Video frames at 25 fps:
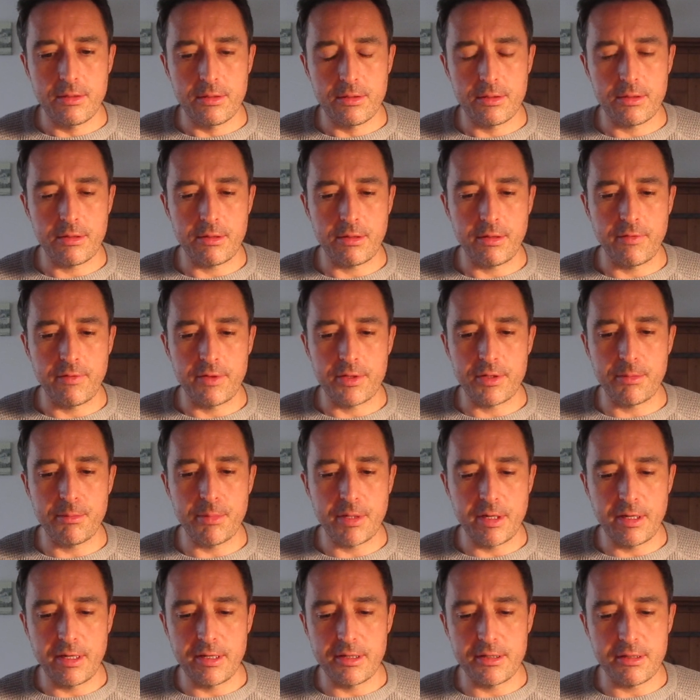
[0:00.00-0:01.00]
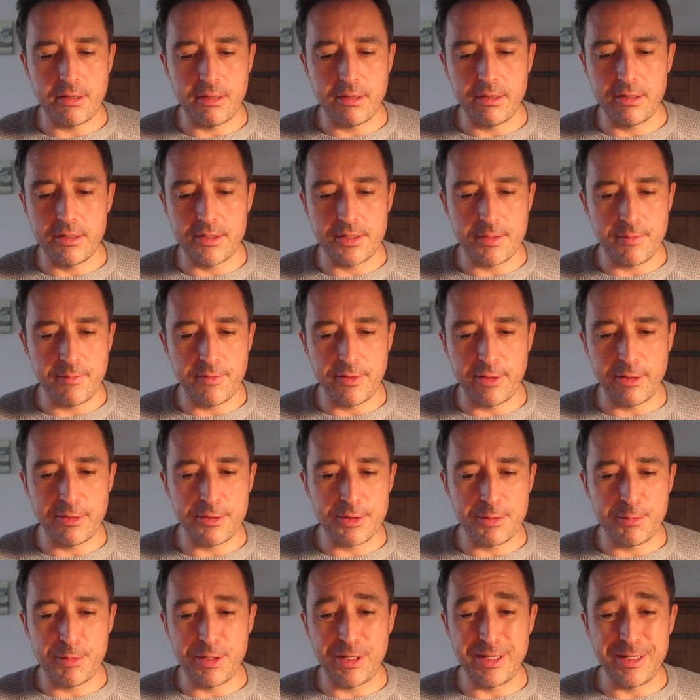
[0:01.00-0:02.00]
So either somebody needs to learn something or
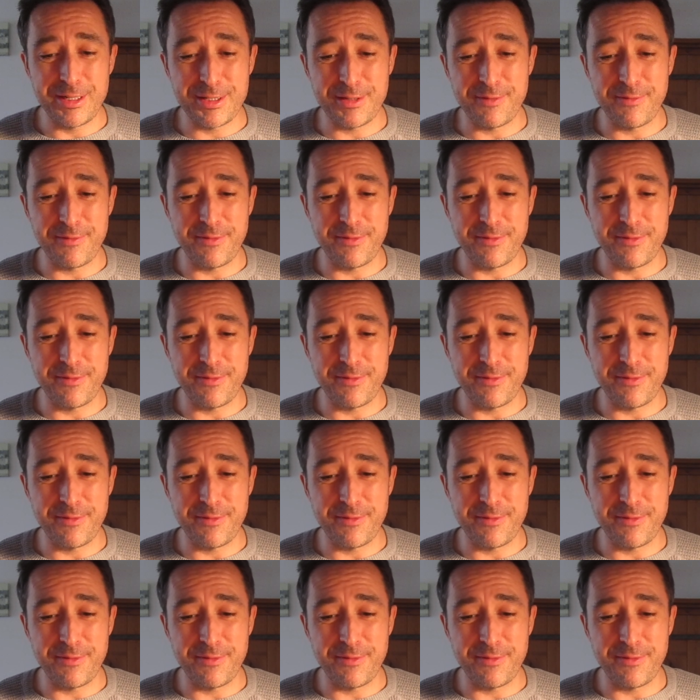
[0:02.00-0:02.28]
somebody needs to